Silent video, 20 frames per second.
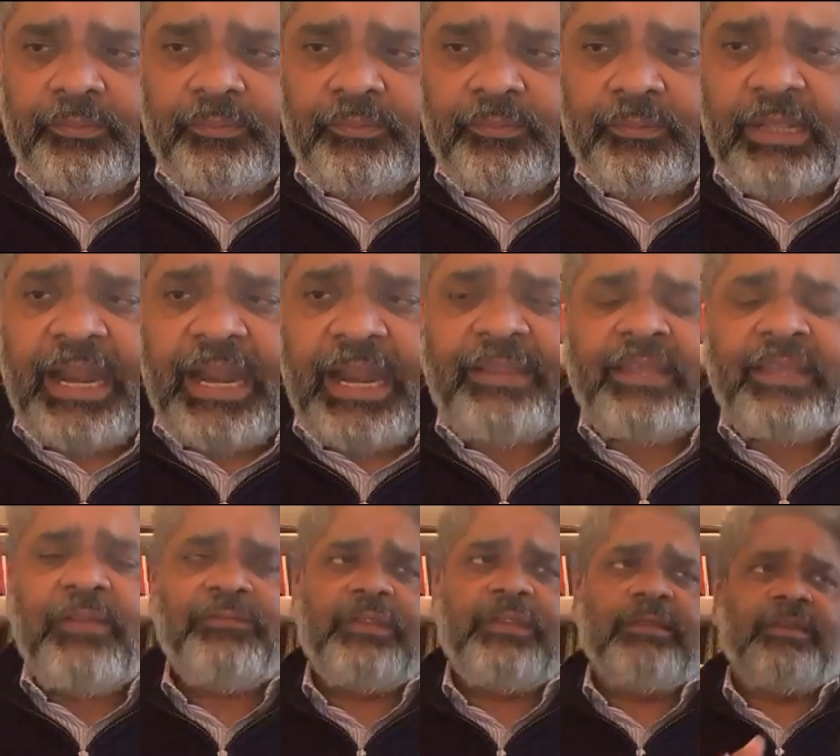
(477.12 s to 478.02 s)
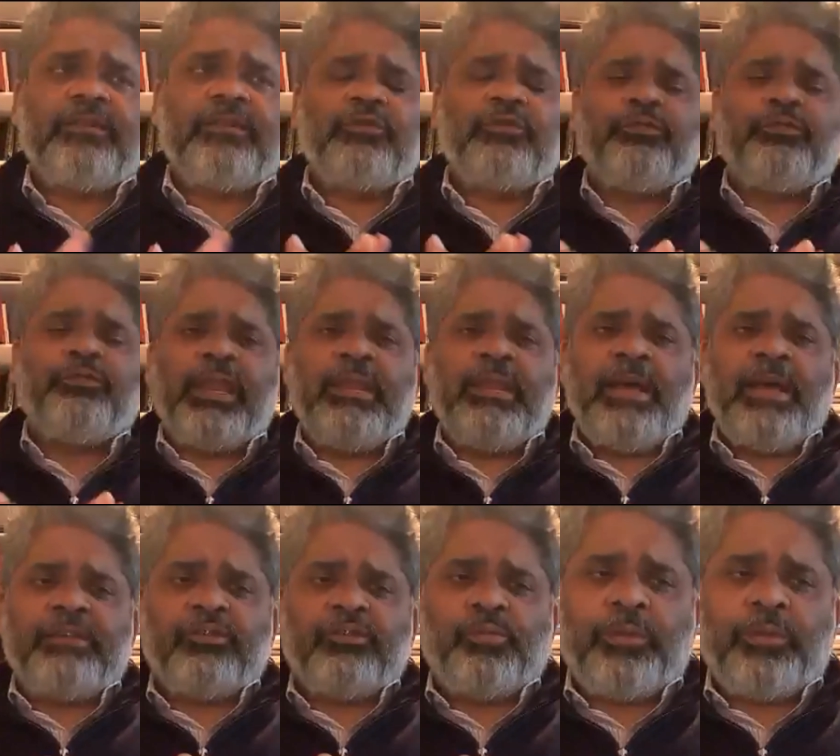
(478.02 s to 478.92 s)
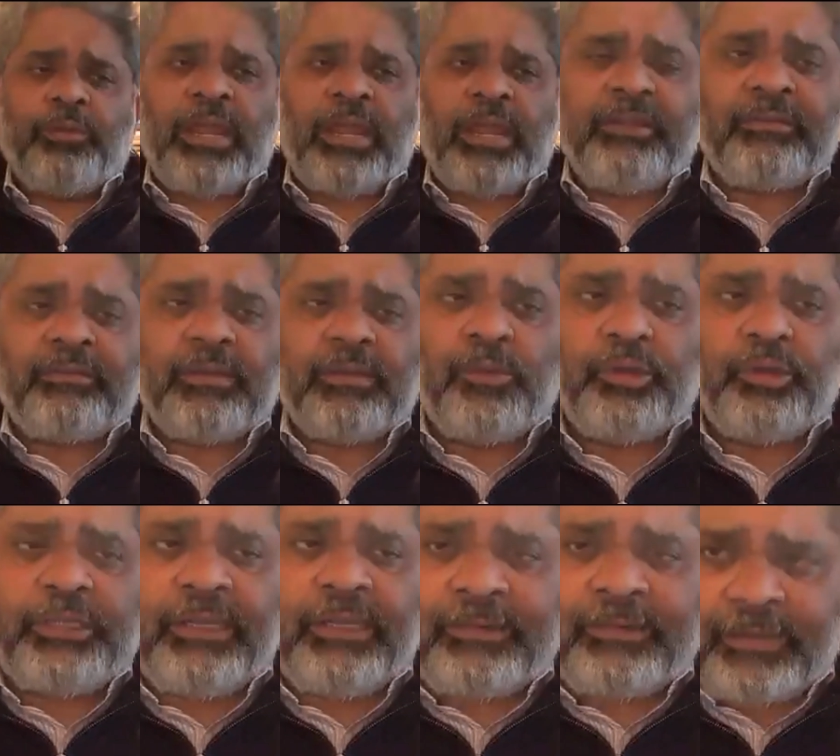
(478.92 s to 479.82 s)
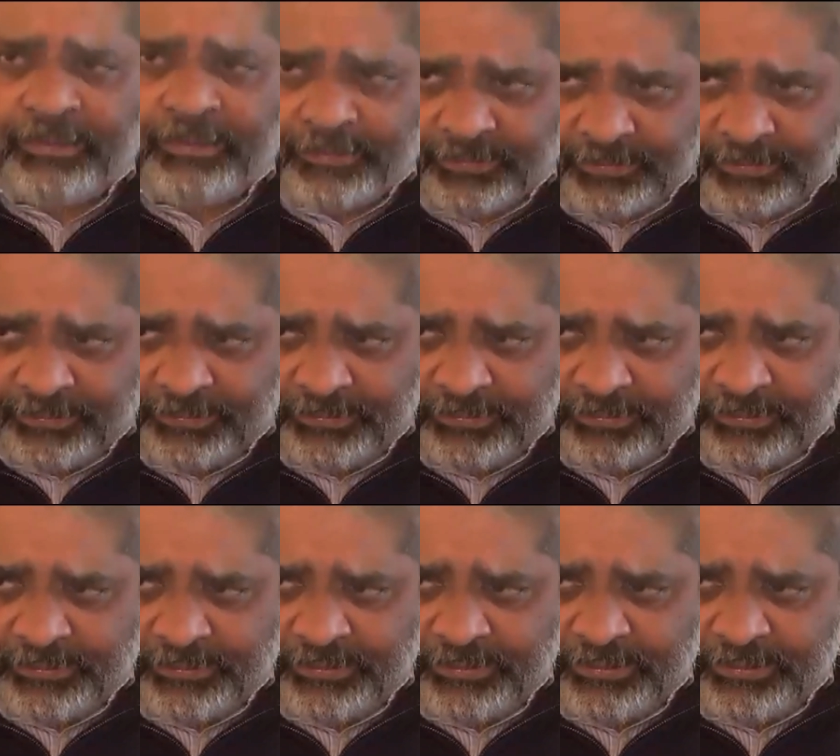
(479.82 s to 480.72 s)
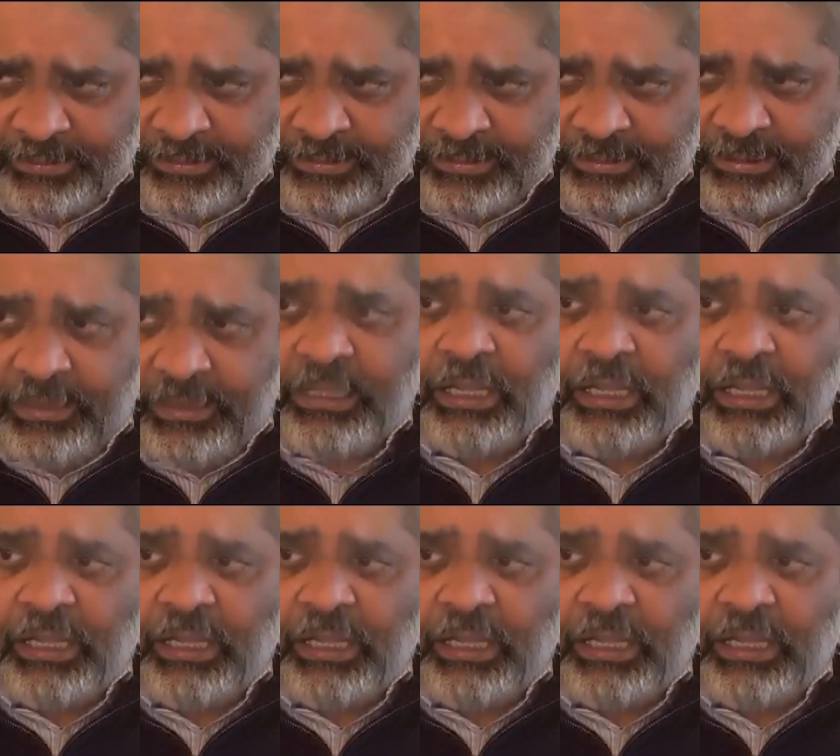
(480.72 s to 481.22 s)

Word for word: And I think this is very much what Prime Minister Modi did in the